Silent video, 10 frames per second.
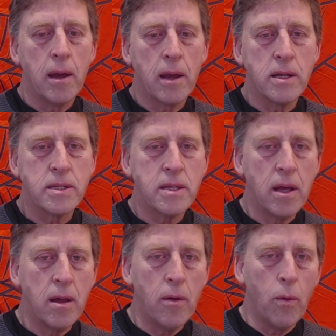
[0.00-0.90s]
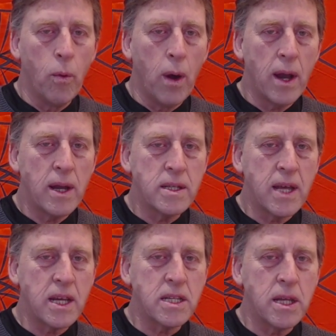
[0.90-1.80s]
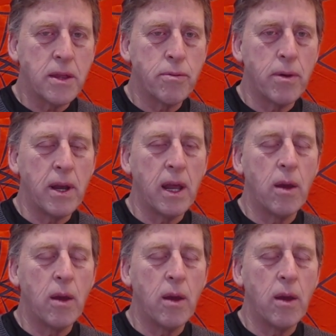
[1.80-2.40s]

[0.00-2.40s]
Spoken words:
because white is actually threatening